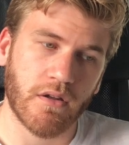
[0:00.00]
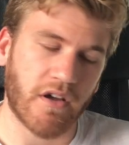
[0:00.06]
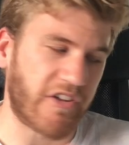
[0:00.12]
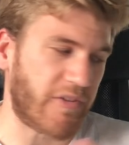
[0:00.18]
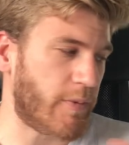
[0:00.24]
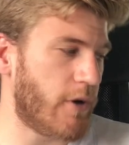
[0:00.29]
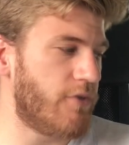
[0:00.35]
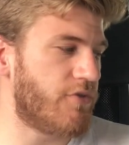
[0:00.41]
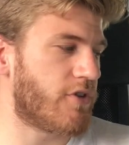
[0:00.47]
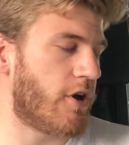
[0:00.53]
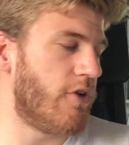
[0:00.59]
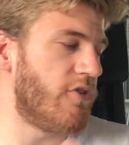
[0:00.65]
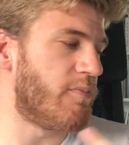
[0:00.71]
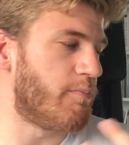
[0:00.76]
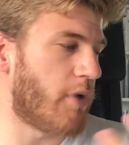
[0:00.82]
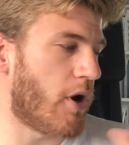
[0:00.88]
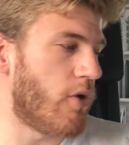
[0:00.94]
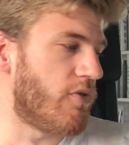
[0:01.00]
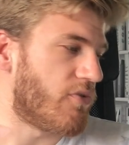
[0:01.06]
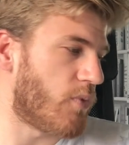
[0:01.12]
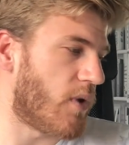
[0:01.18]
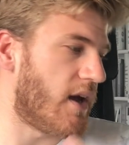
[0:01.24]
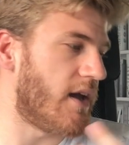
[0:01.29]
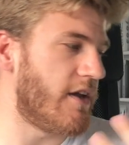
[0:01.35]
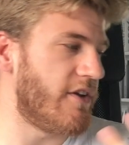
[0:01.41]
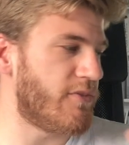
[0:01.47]
I suppose, goes both
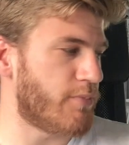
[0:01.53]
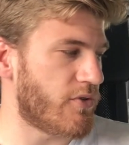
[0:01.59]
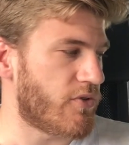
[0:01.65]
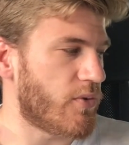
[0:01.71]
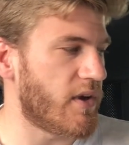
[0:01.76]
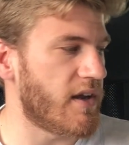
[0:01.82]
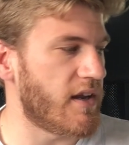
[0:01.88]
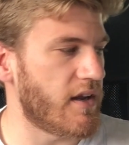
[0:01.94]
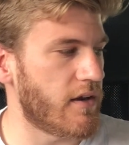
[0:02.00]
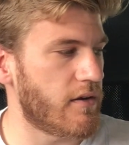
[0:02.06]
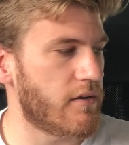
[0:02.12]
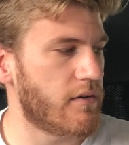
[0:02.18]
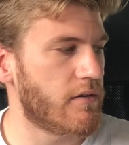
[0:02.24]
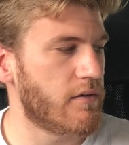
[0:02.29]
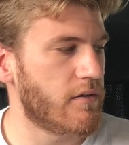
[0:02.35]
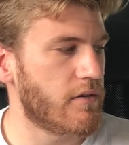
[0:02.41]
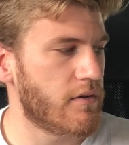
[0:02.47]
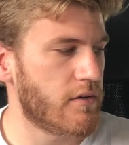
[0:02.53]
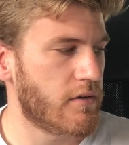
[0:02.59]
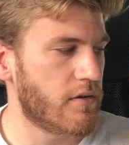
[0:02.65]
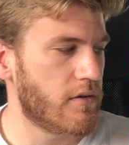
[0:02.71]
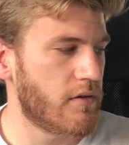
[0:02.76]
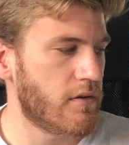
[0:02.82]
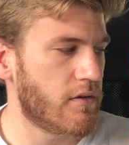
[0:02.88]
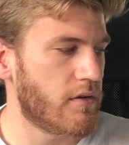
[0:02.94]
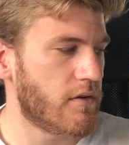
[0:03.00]
ways between
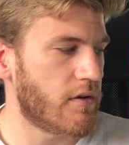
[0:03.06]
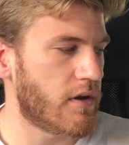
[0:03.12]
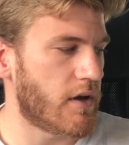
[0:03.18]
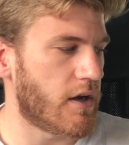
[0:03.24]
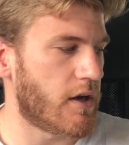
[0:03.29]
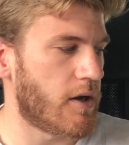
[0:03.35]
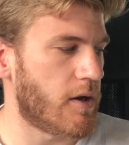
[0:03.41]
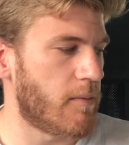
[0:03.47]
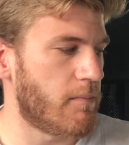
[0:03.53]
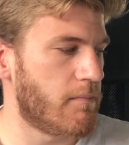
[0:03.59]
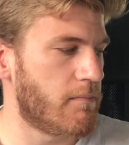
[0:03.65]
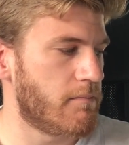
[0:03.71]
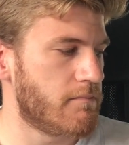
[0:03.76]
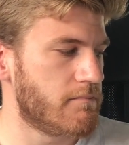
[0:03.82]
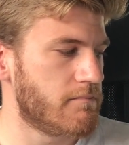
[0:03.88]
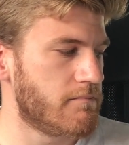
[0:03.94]
iPad